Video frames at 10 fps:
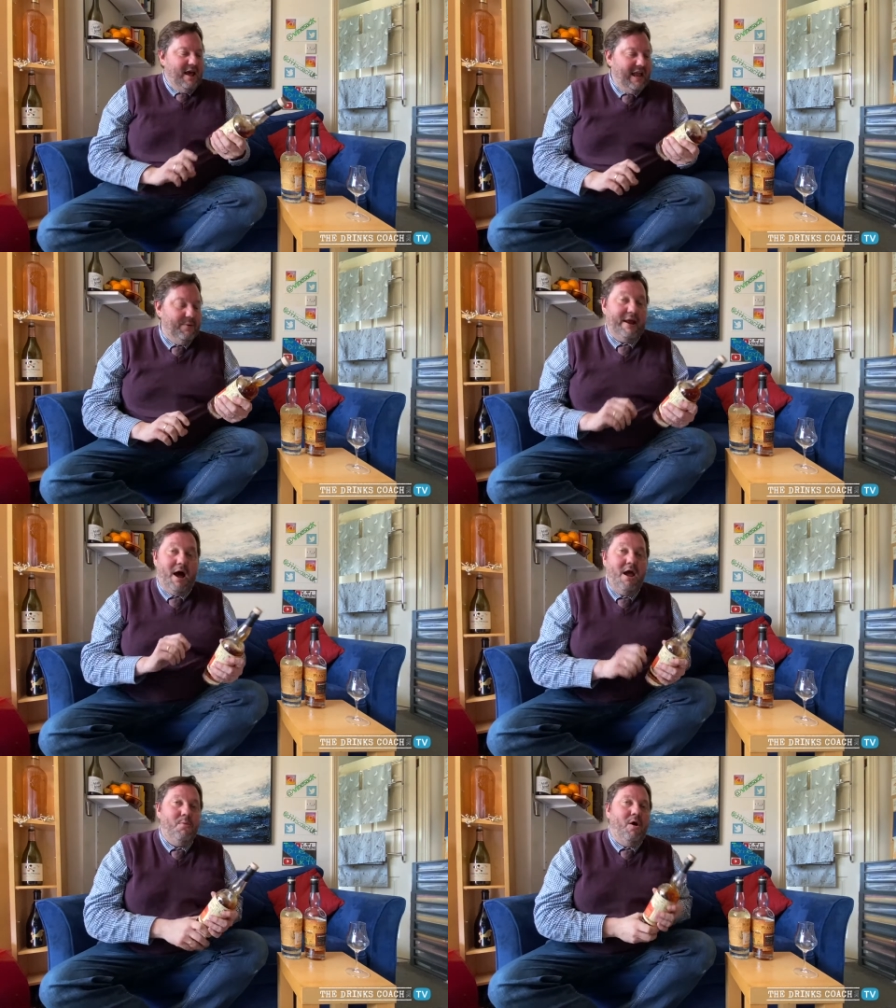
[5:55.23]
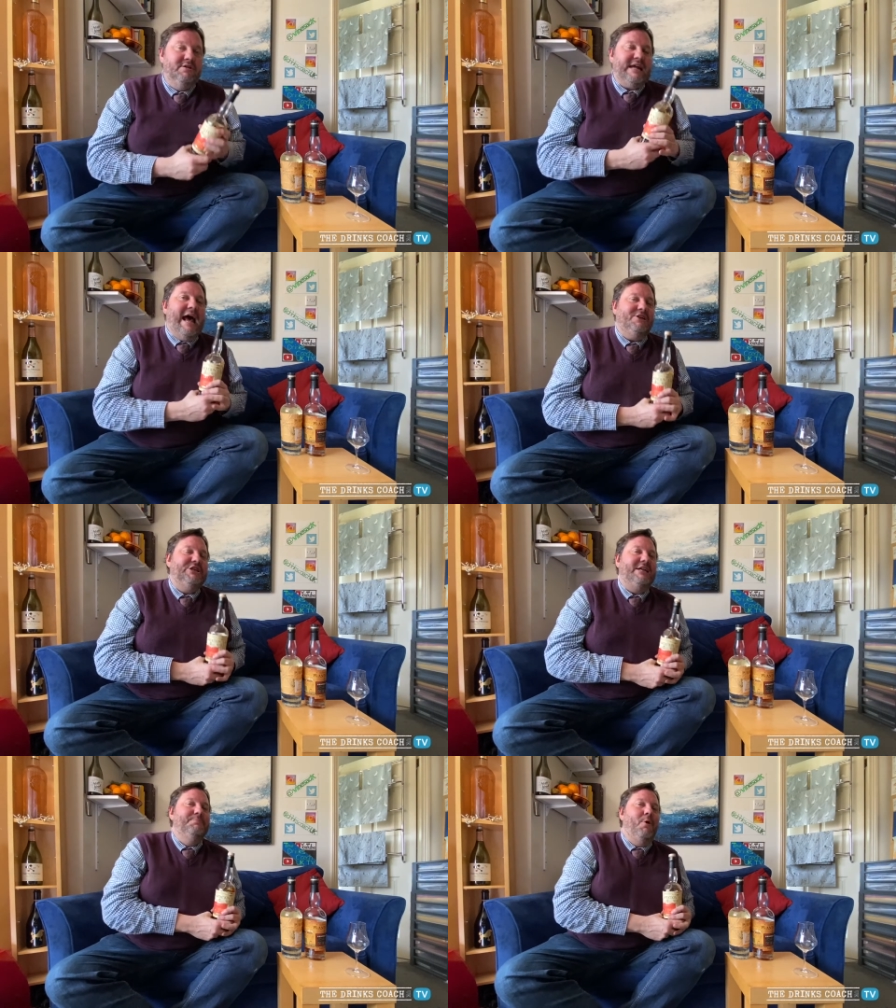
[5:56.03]
Anyway, I was at
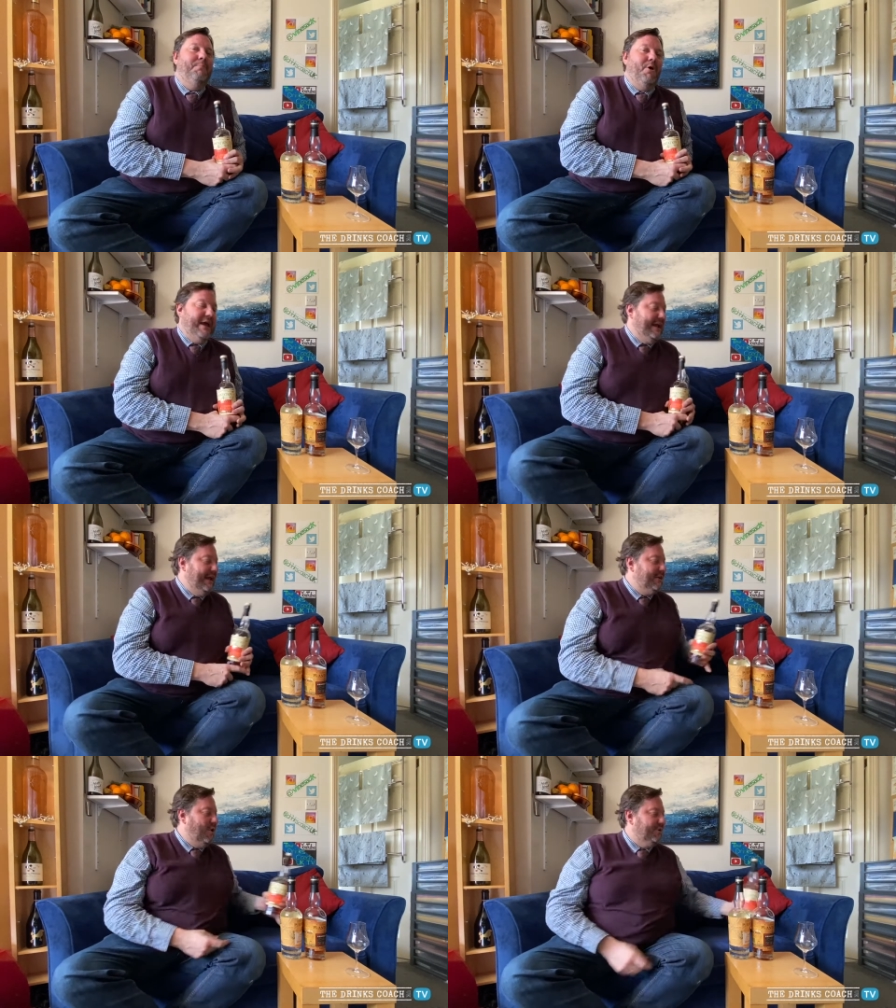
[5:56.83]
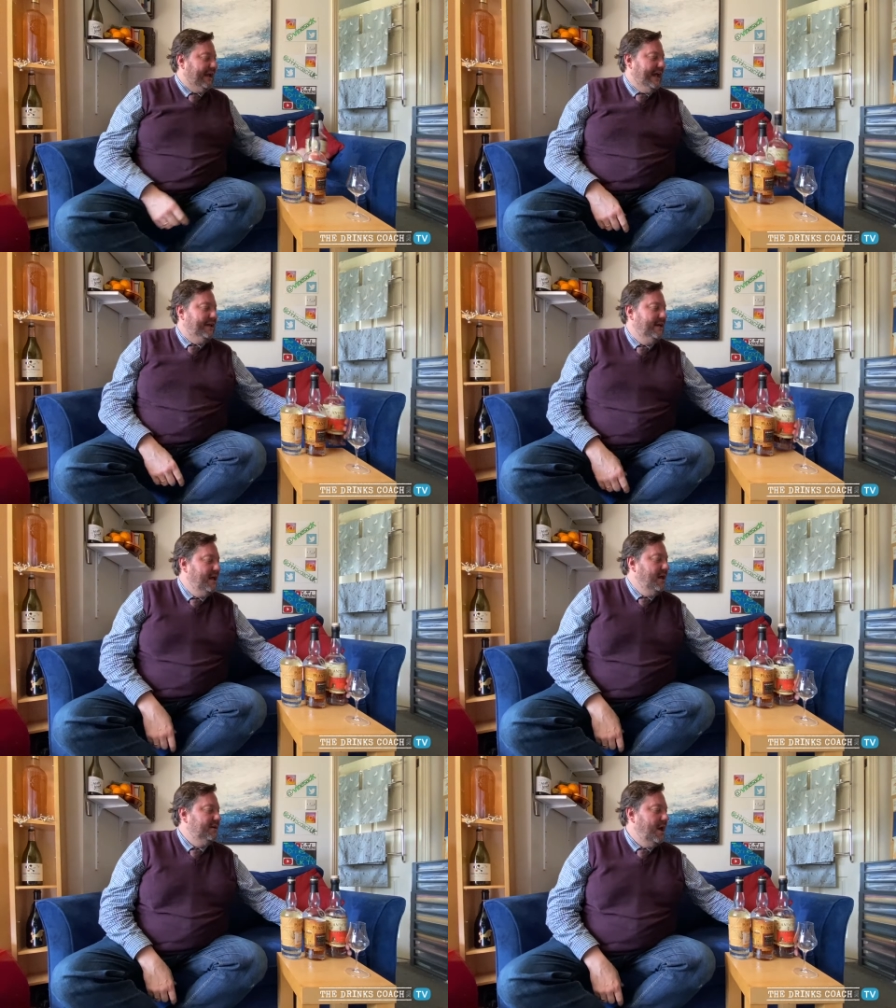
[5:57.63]
Chateau Bonbonnet in Cognac
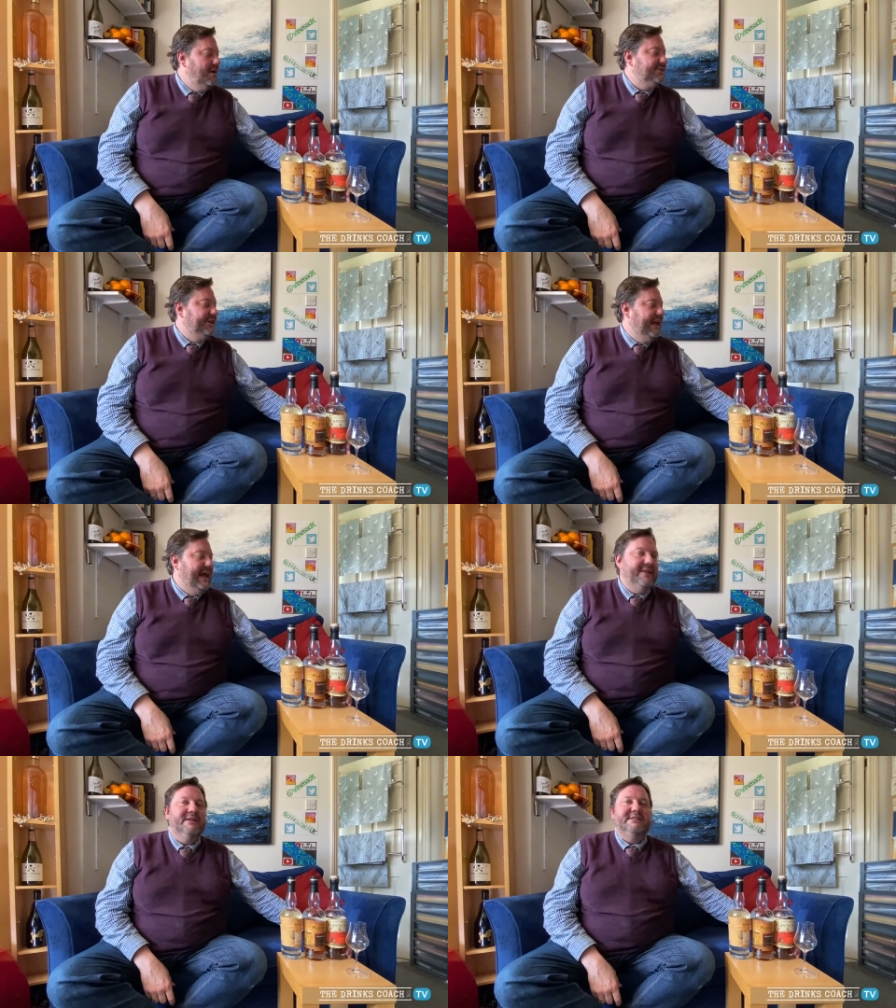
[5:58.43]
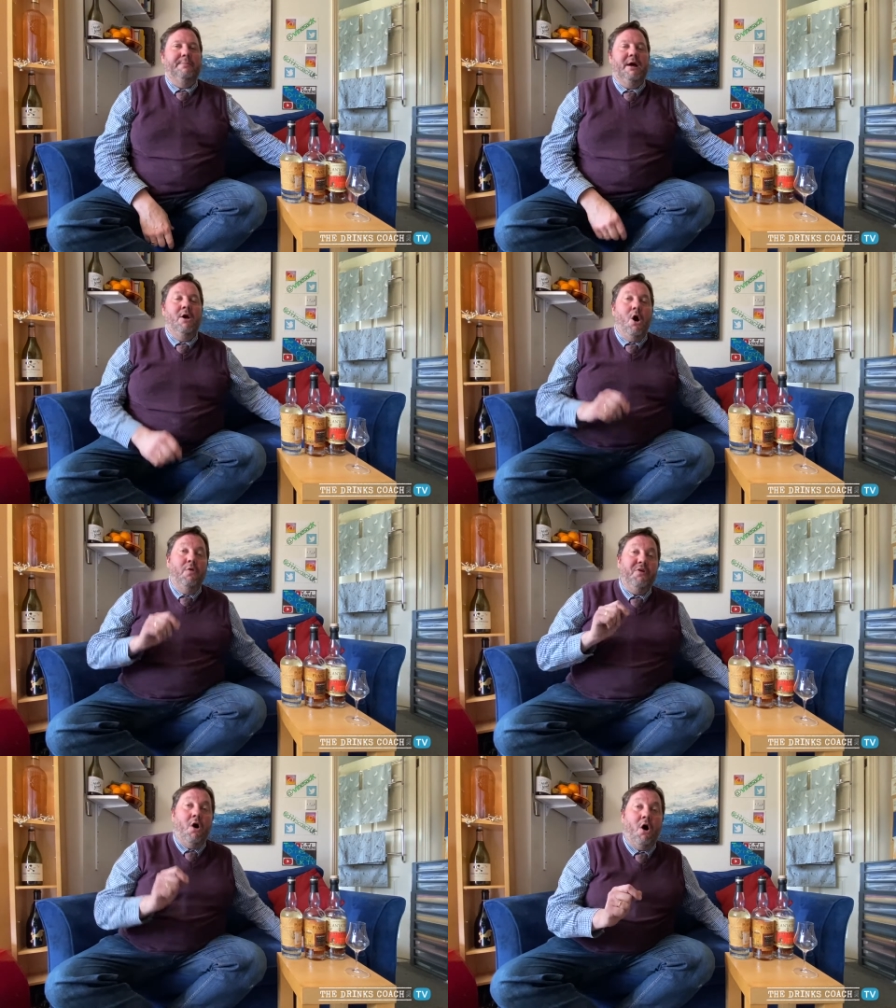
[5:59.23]
last year in the summer
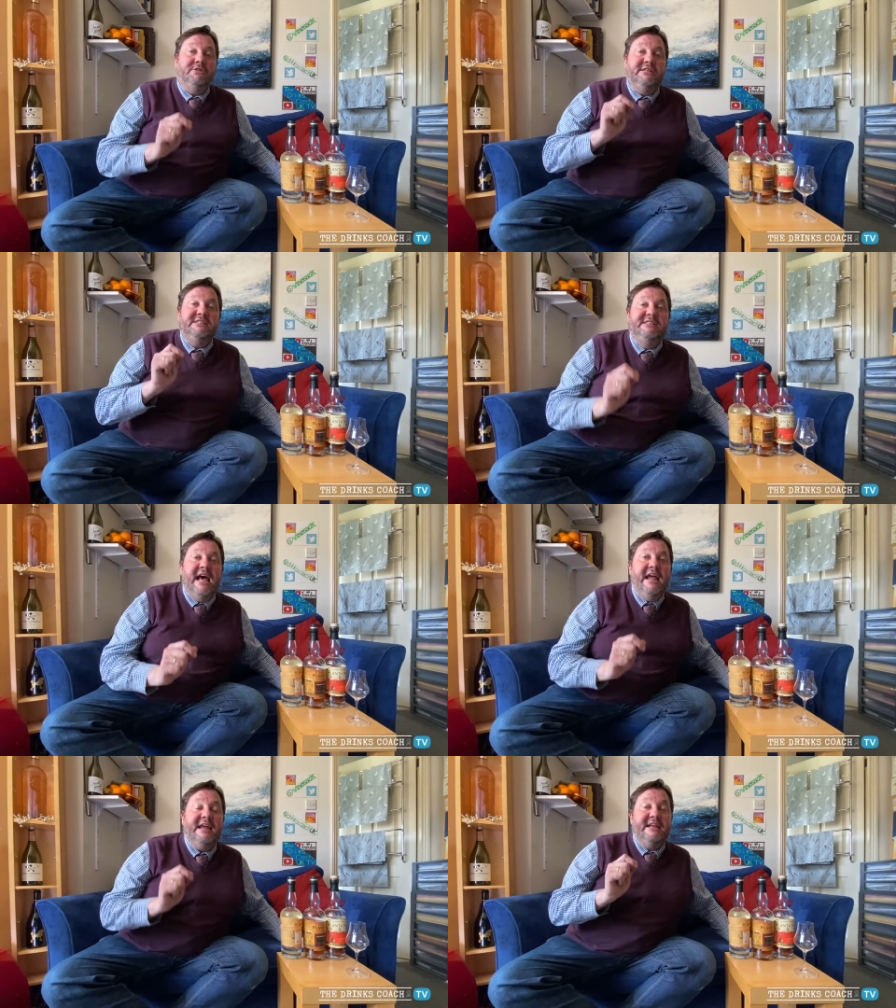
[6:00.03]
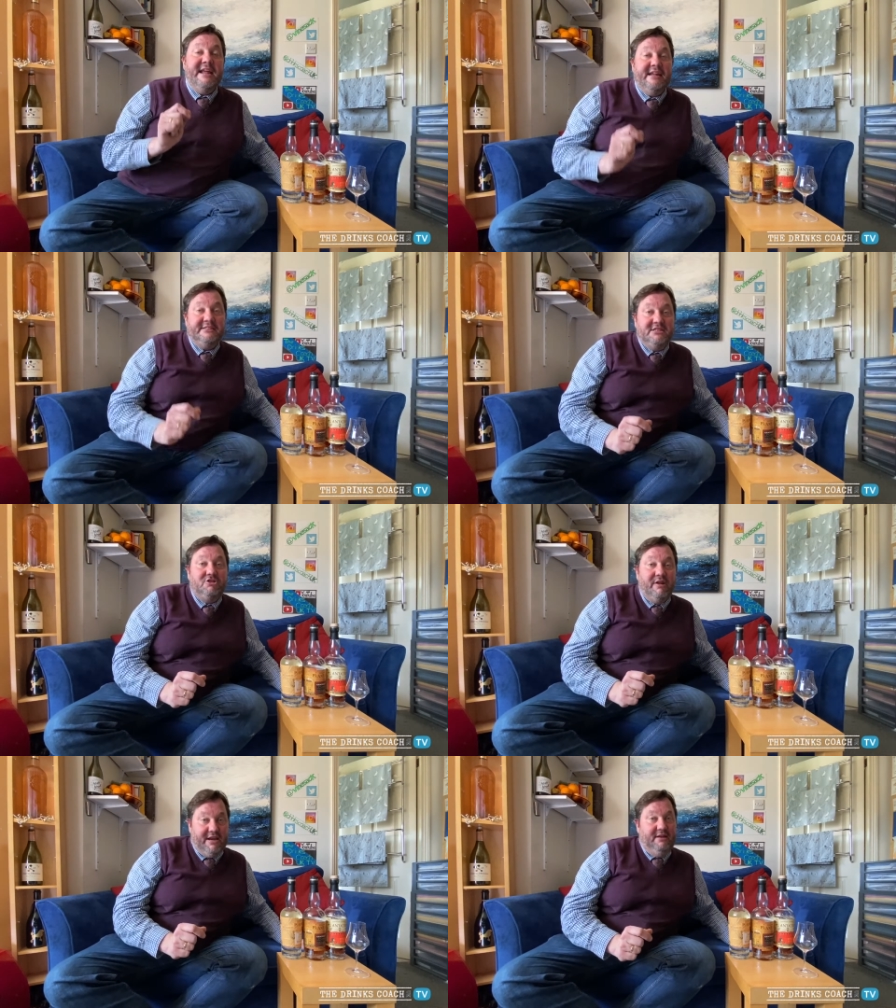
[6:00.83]
on the hottest day in
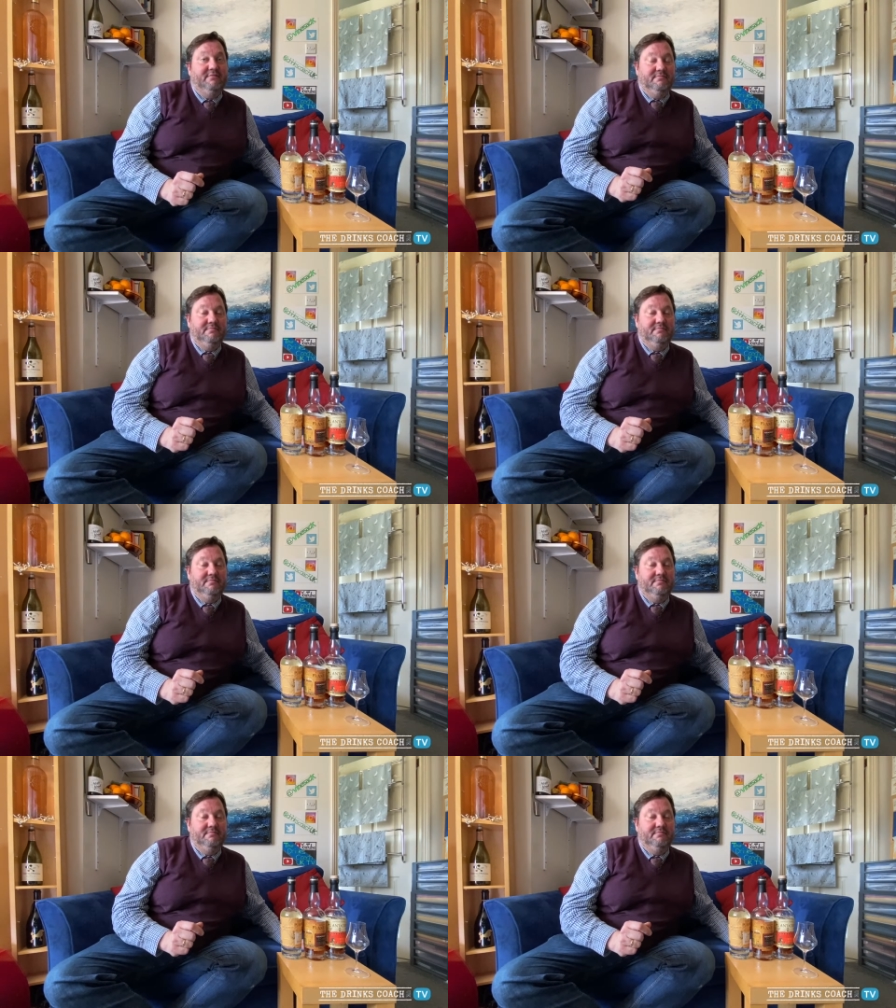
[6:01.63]
history.